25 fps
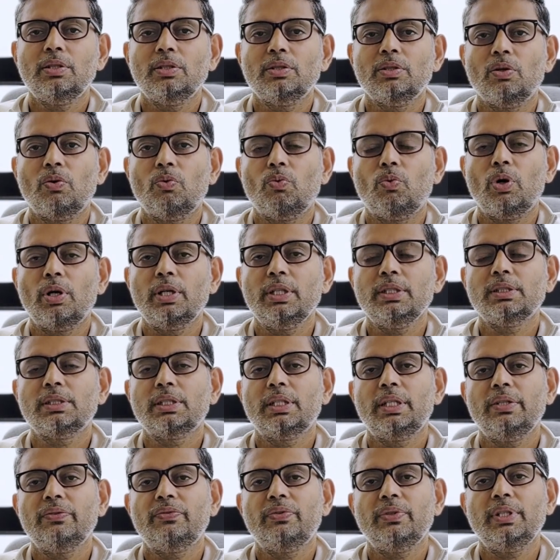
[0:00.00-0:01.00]
Now, what
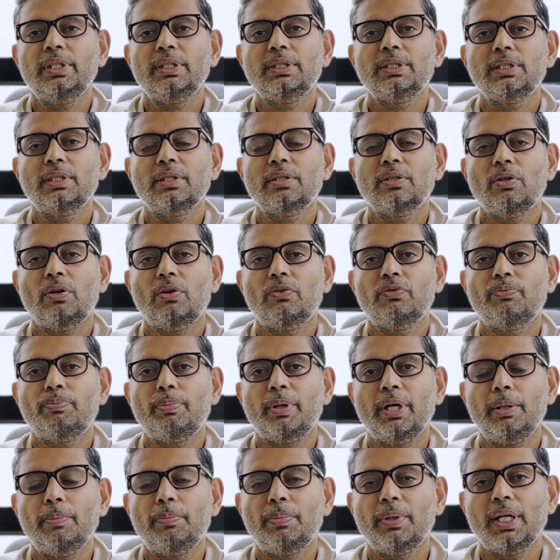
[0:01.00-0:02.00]
is the definition of
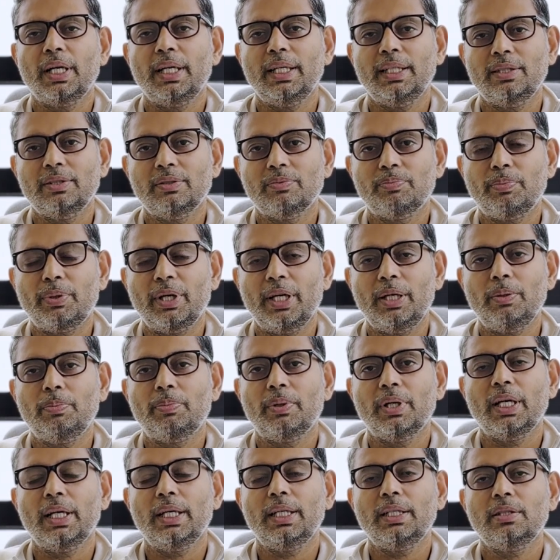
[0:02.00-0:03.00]
pipeline?
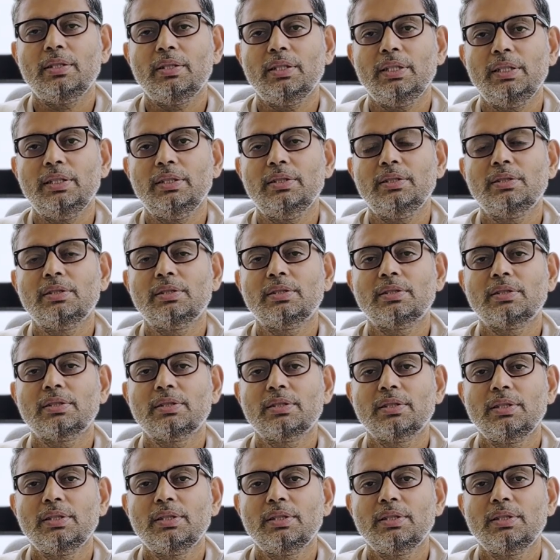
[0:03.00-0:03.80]
Pipeline is